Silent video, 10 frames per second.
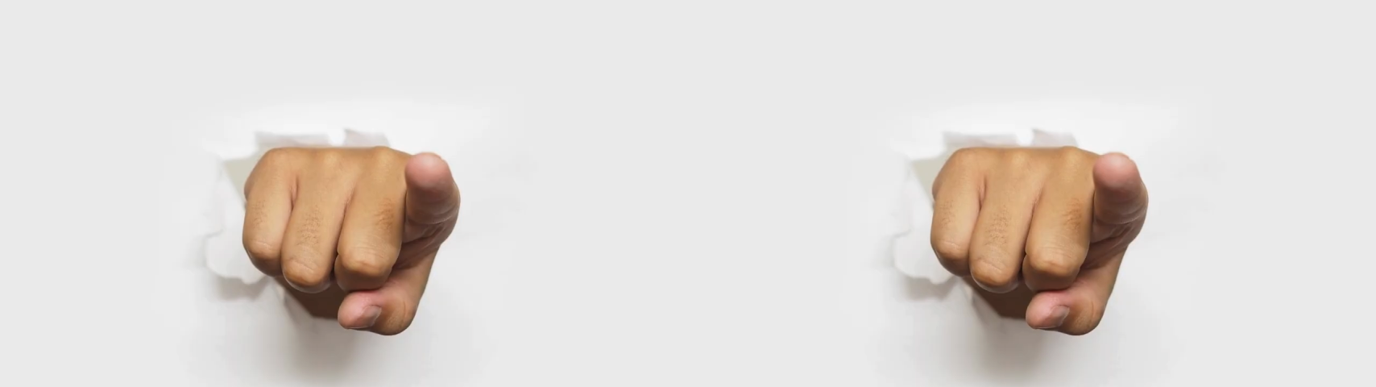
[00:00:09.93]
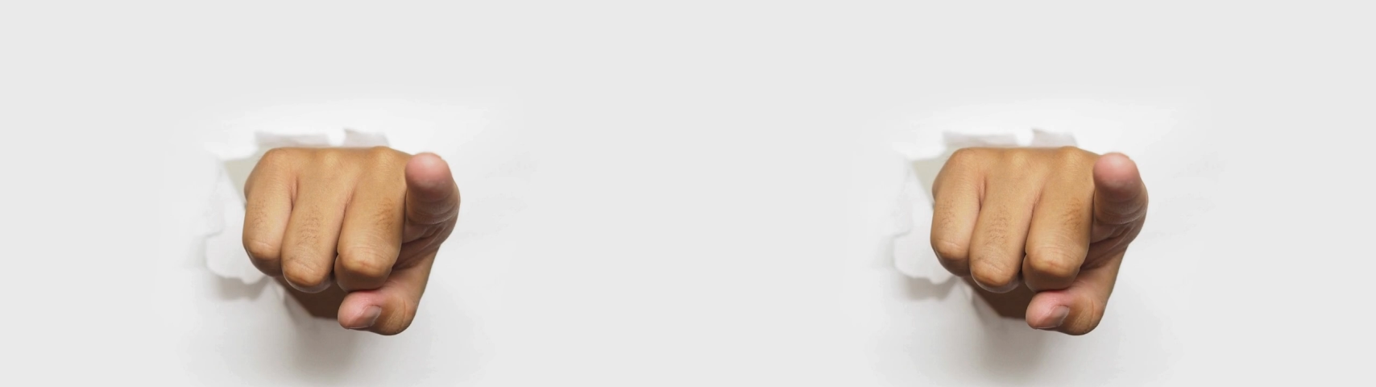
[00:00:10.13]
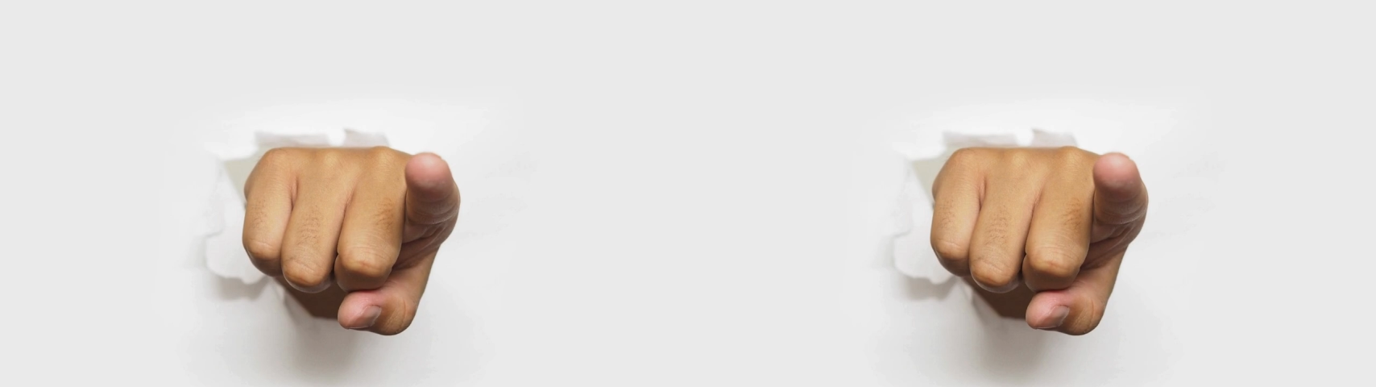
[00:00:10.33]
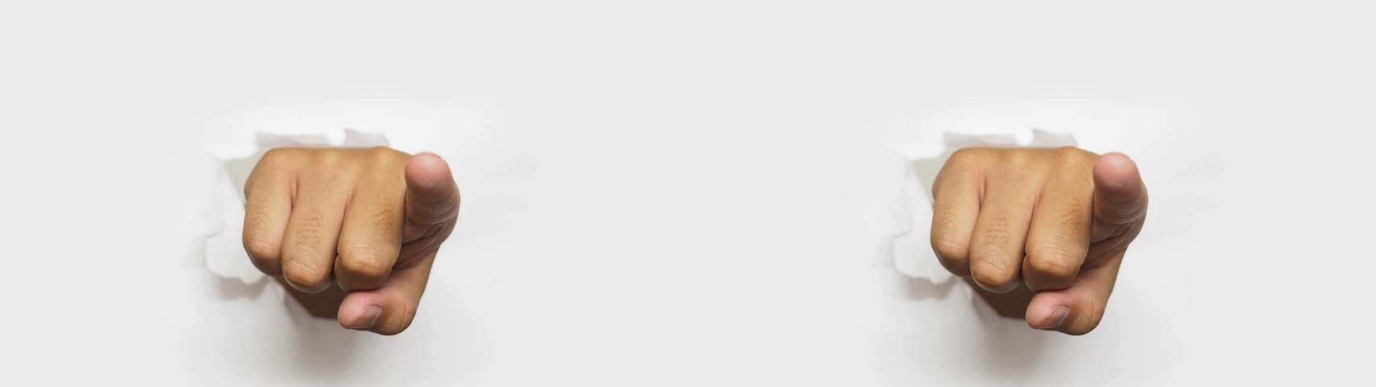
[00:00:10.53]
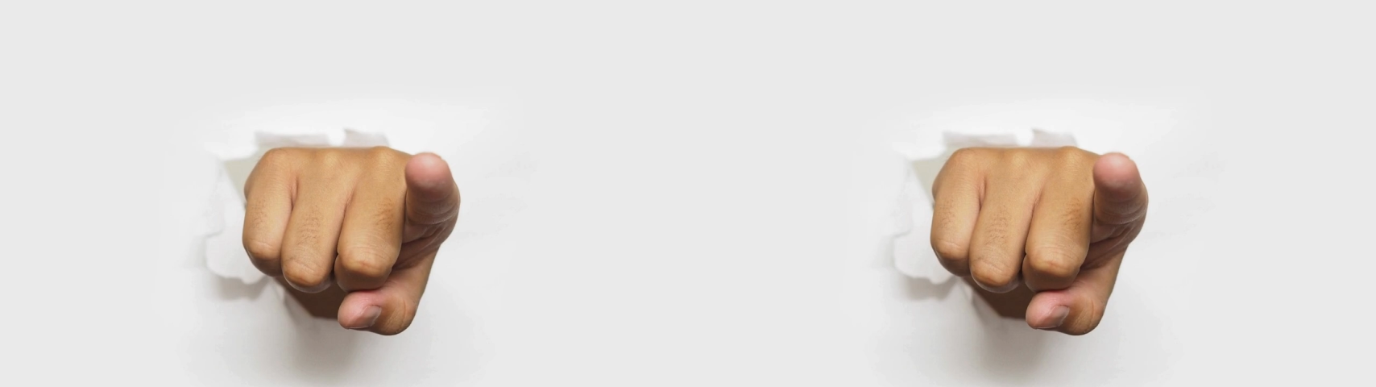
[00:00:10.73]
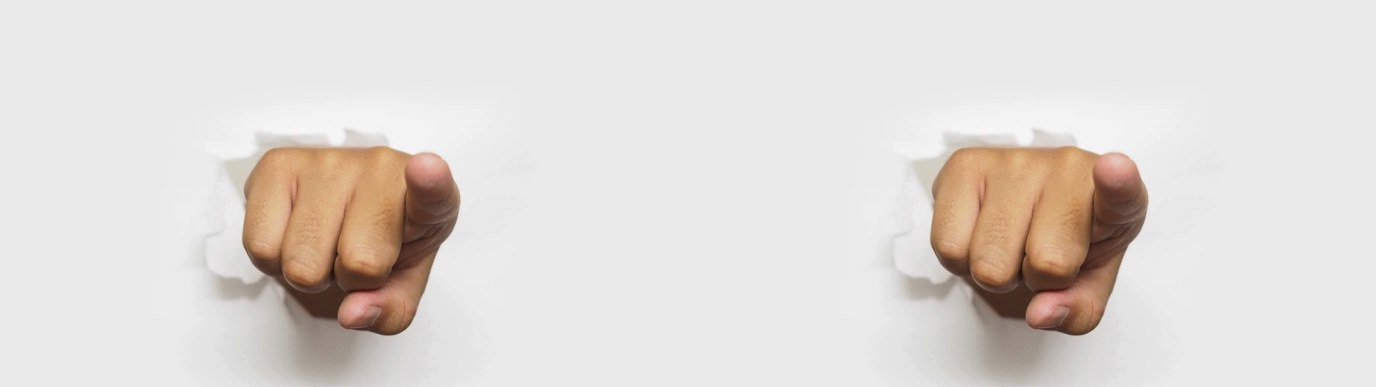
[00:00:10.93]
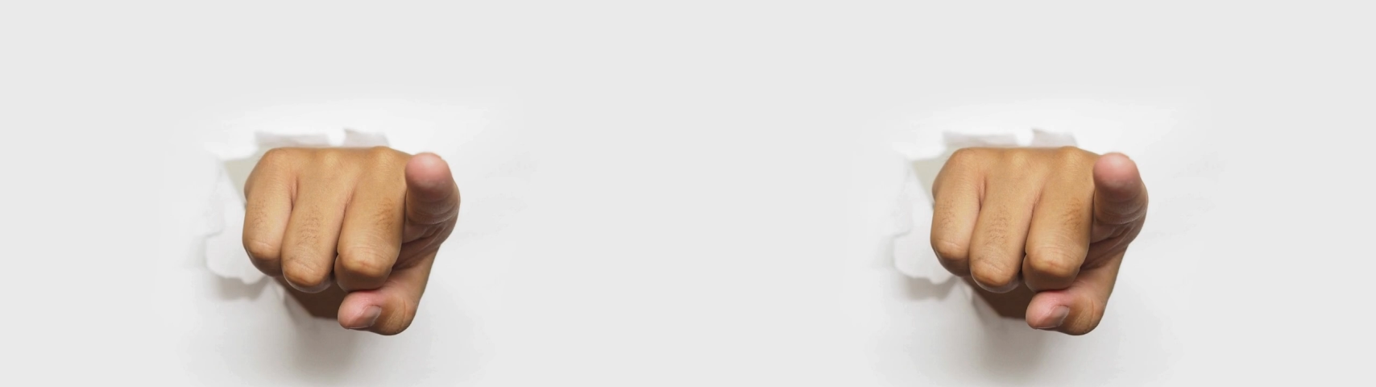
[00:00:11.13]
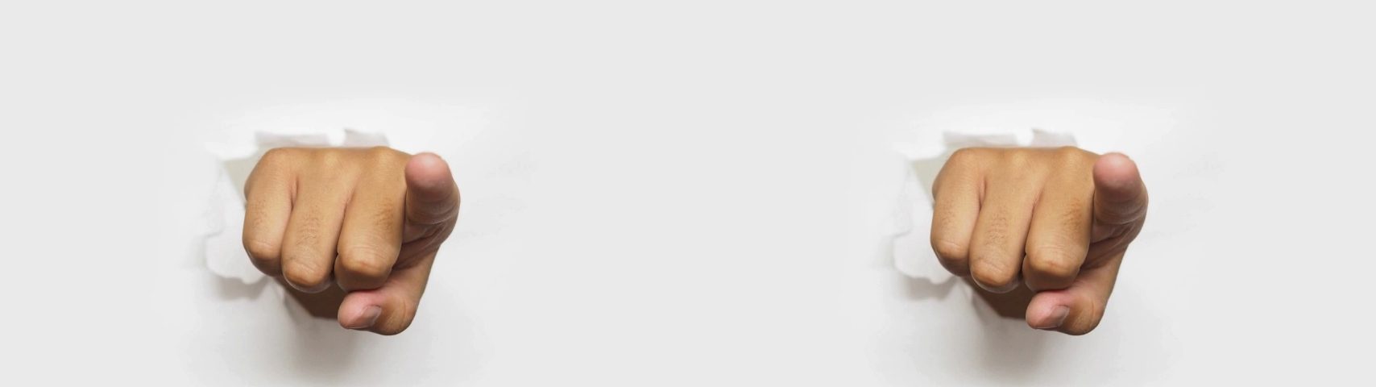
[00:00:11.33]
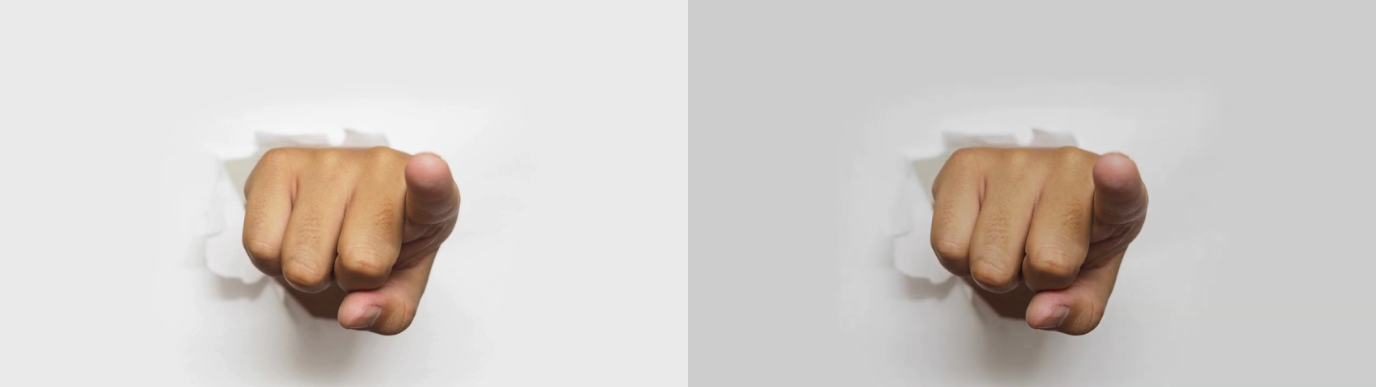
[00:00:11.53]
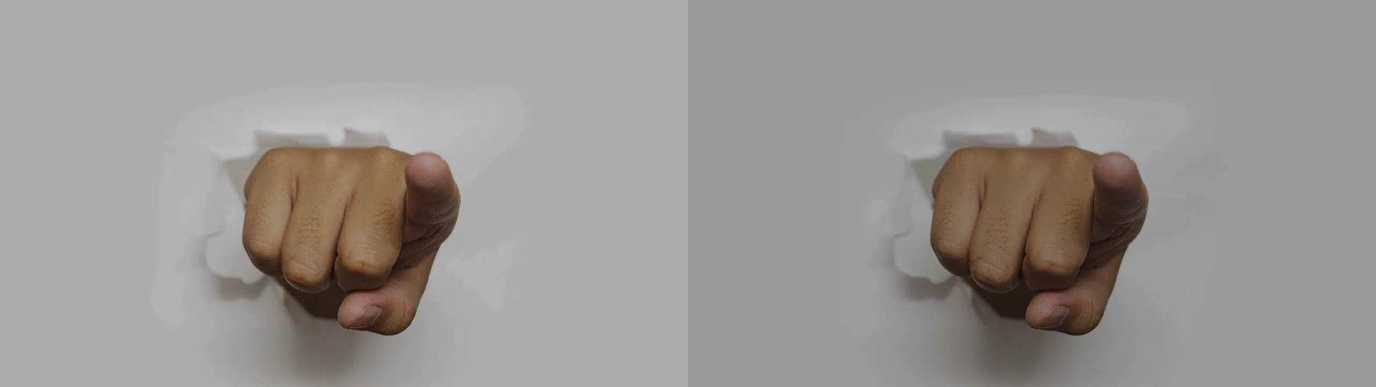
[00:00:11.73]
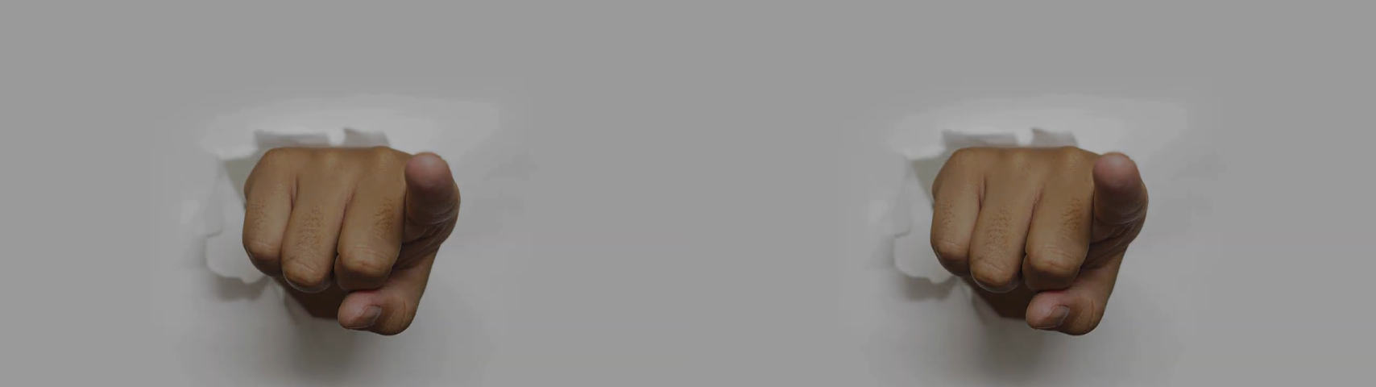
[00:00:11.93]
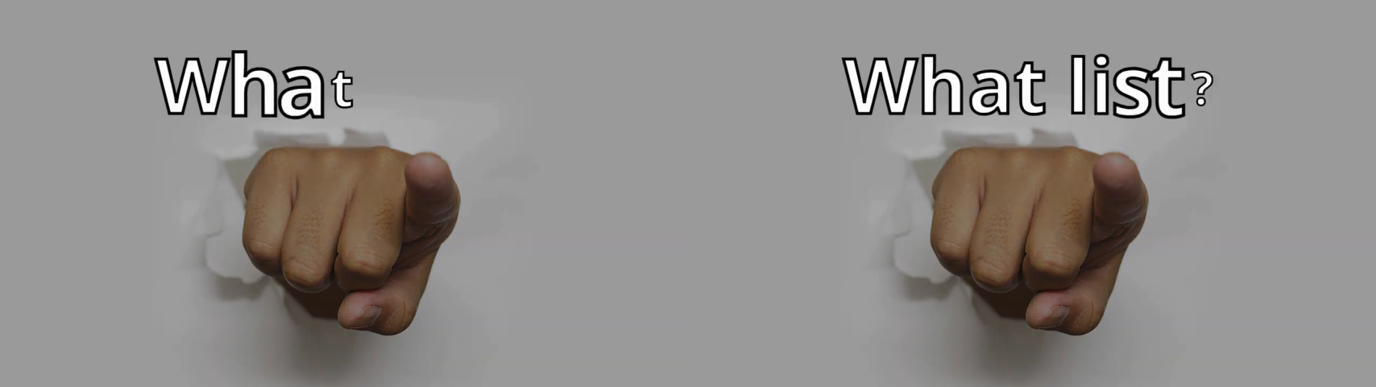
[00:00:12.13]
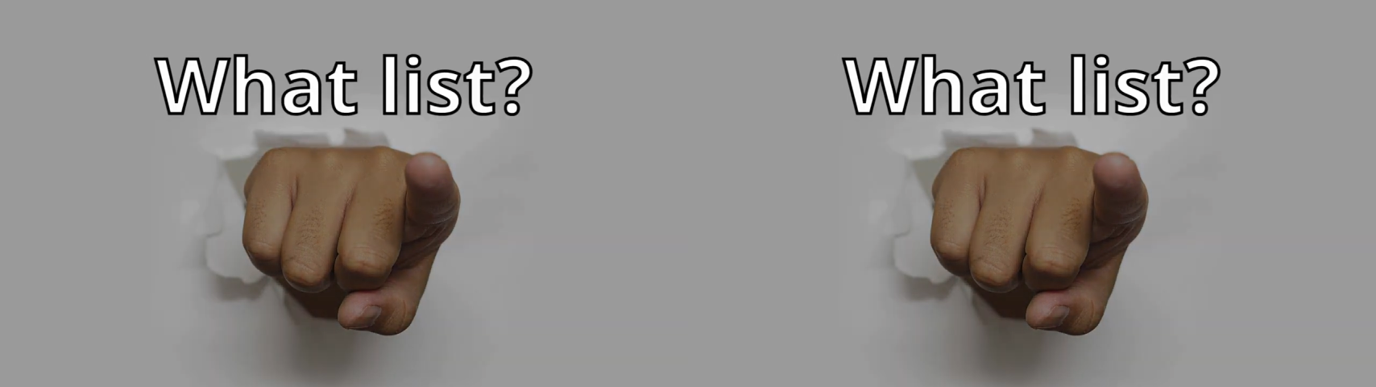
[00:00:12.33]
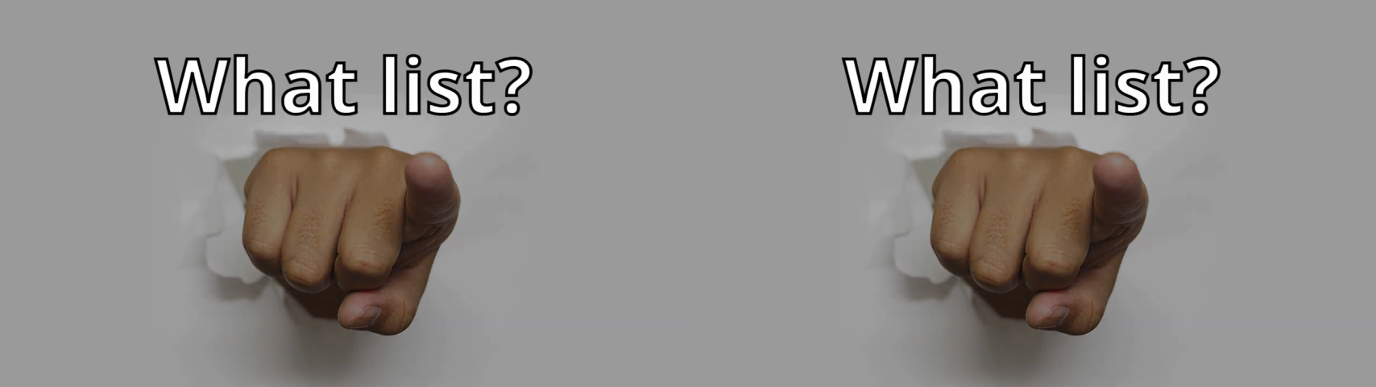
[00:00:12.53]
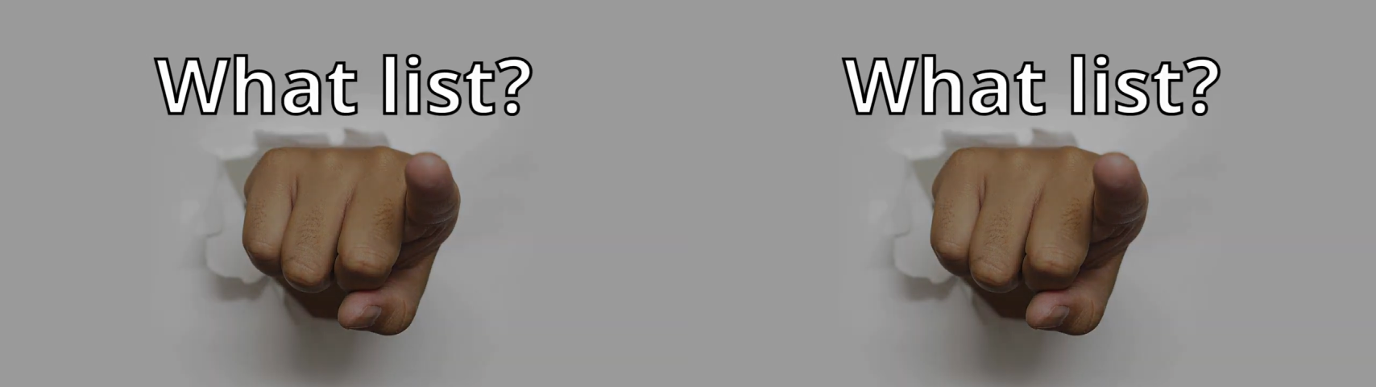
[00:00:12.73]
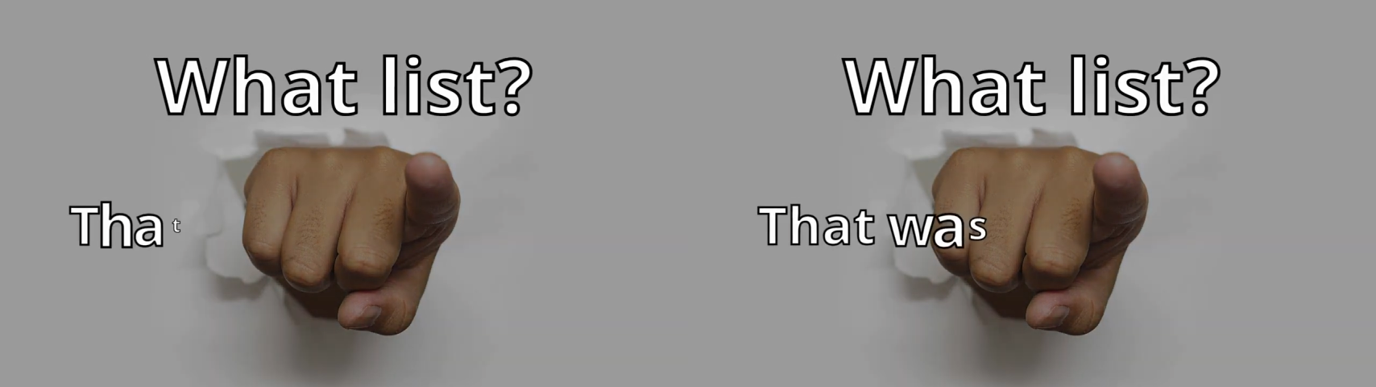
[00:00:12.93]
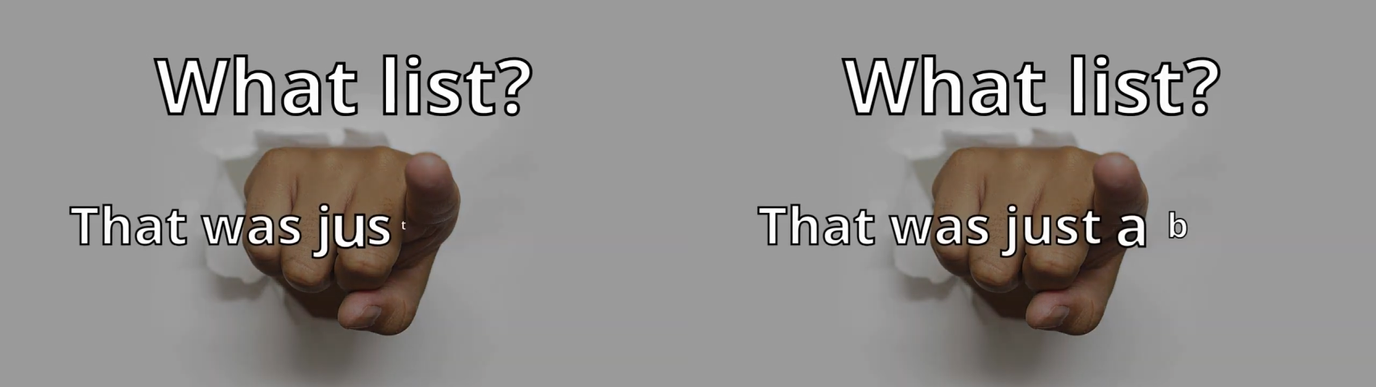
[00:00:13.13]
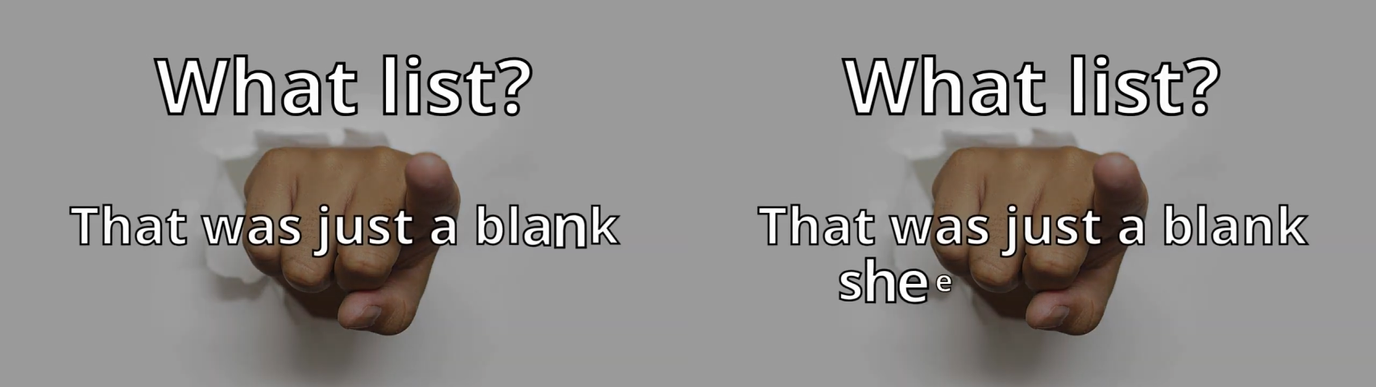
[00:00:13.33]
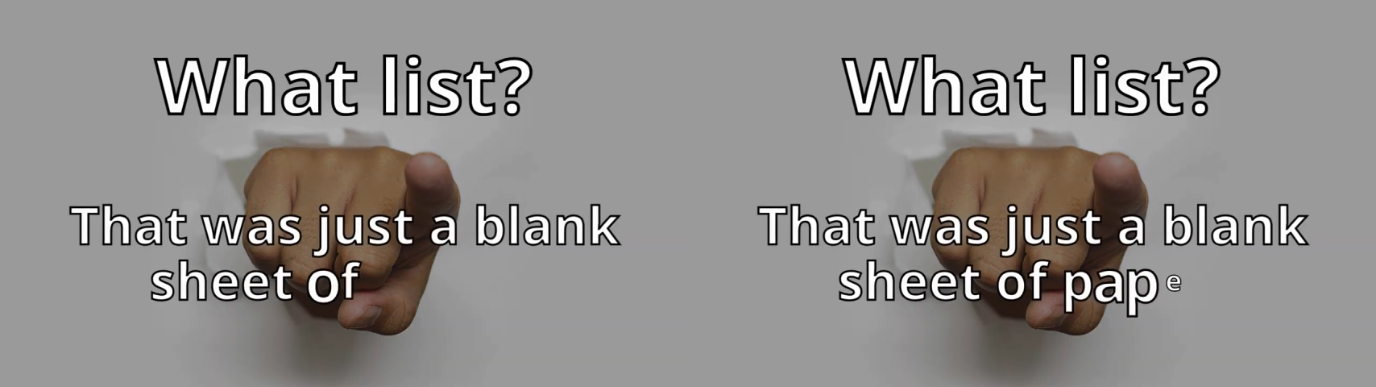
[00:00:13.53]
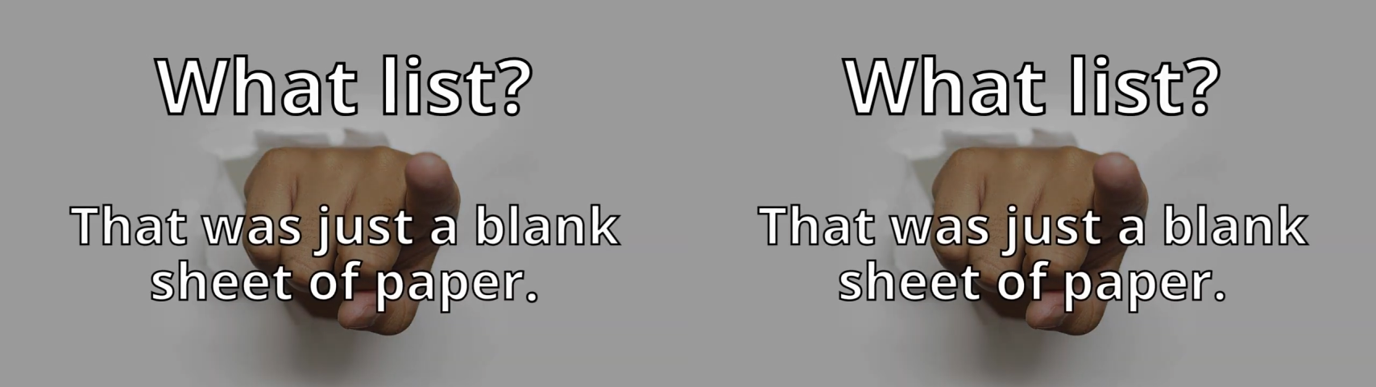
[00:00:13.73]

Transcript: (no speaker visible)